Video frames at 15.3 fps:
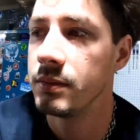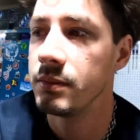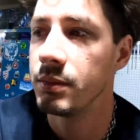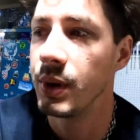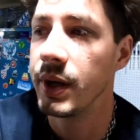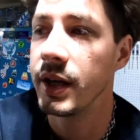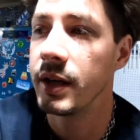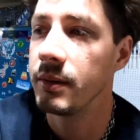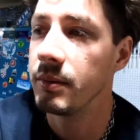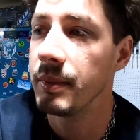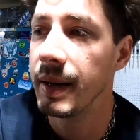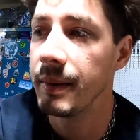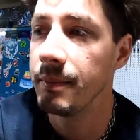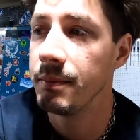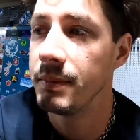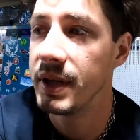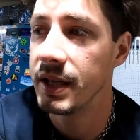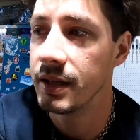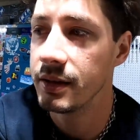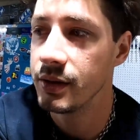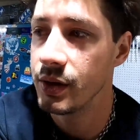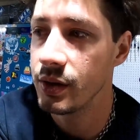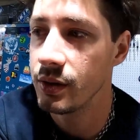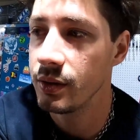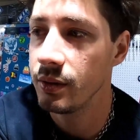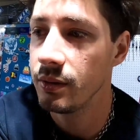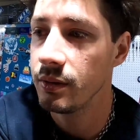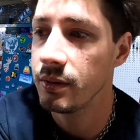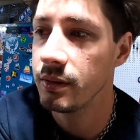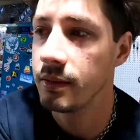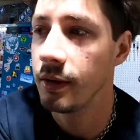bringing my big
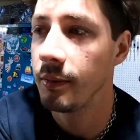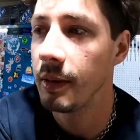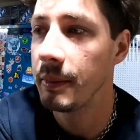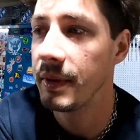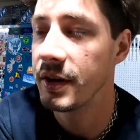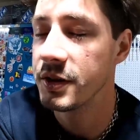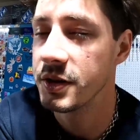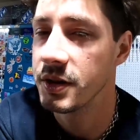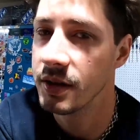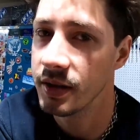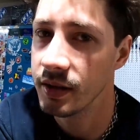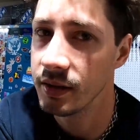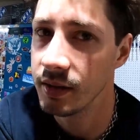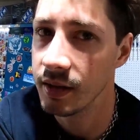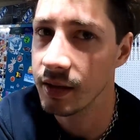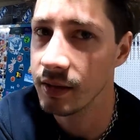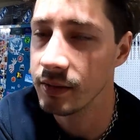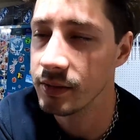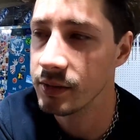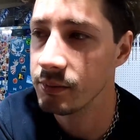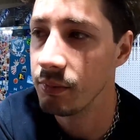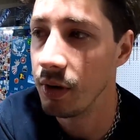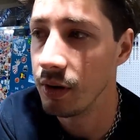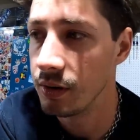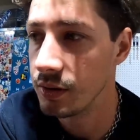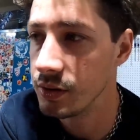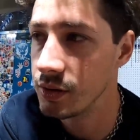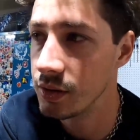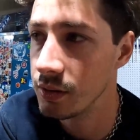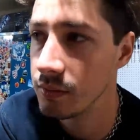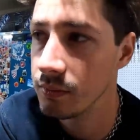drone, or maybe I should get like a smaller
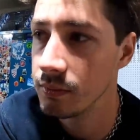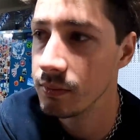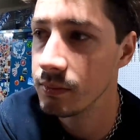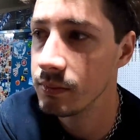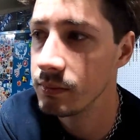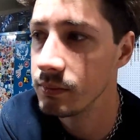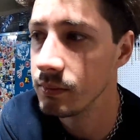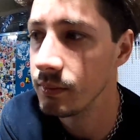drone.